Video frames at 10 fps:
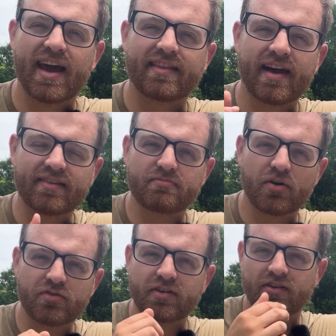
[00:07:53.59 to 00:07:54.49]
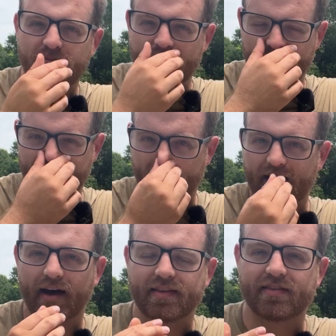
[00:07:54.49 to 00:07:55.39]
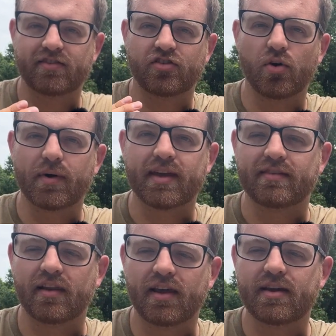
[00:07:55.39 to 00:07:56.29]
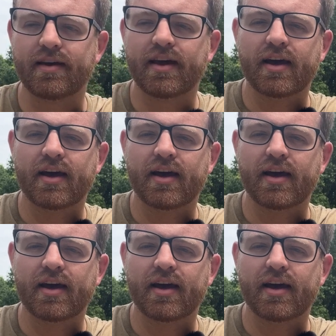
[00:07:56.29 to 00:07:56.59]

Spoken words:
And that's mostly just because it cuts so easily.